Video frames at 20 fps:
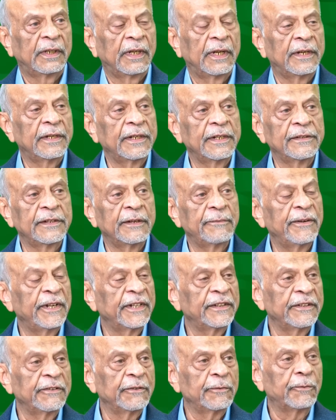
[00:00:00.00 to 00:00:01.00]
And in the
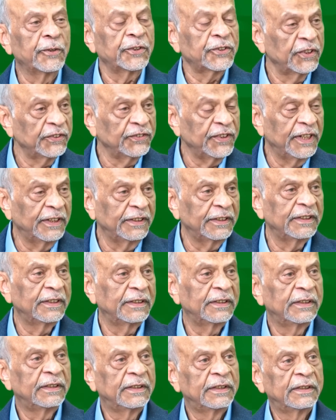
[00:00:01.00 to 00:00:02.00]
men, there were Murtaza
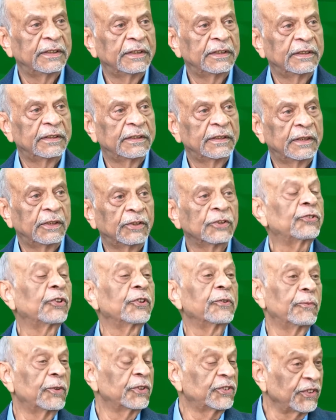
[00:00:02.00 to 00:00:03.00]

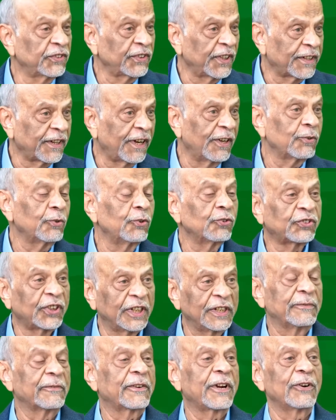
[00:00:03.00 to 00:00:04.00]
Kaku,
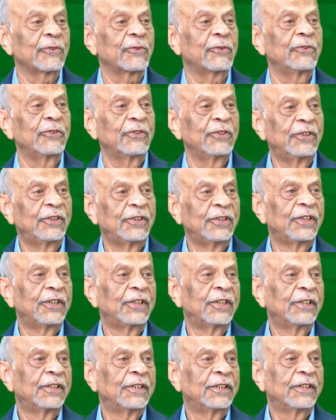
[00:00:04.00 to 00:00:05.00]
Salim Kaku,
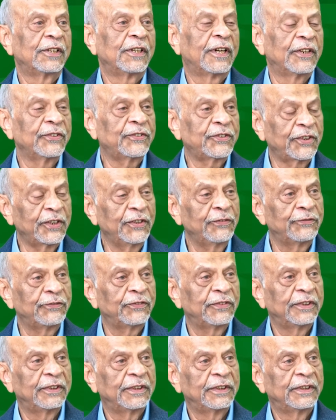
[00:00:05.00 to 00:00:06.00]
Ashraf,
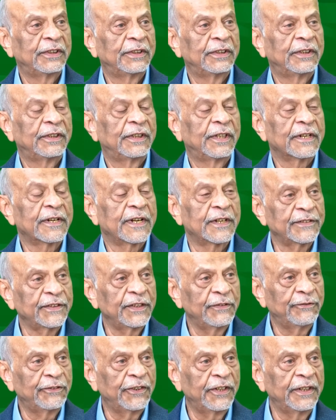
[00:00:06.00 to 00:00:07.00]

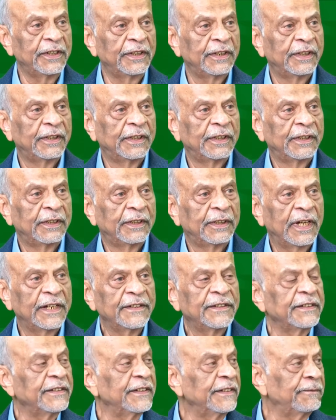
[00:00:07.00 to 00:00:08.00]
Gazamfar. I
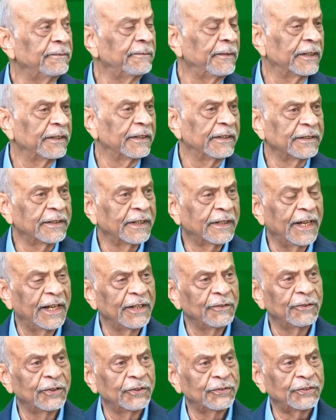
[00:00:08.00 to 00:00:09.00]
think this the guy
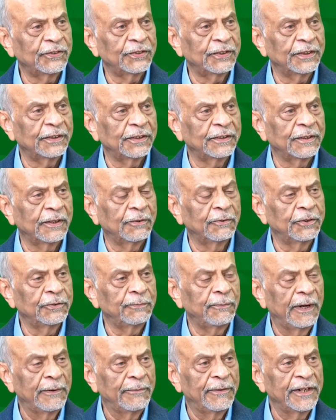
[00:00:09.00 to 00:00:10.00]
who is
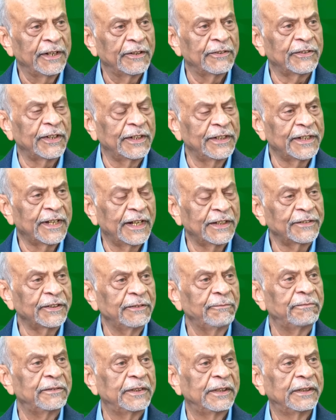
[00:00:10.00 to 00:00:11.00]
Baba now is Ali
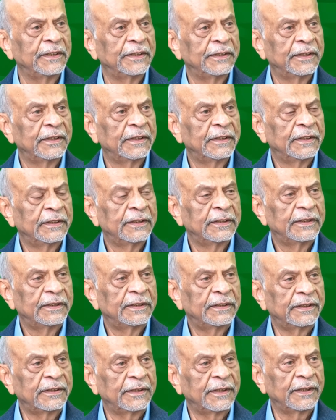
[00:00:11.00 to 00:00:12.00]
Qasem,
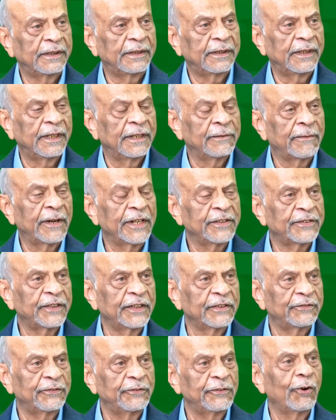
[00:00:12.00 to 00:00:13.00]
and
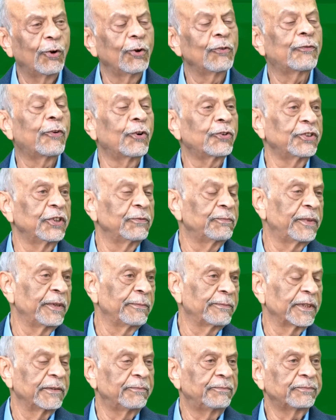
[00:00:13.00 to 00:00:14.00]
myself. We were all 14
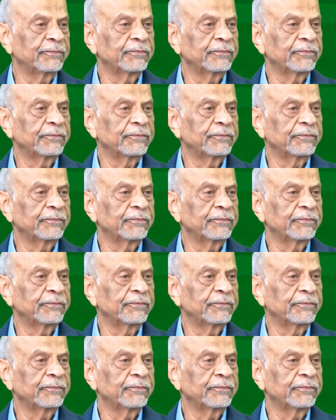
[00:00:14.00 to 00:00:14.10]
people.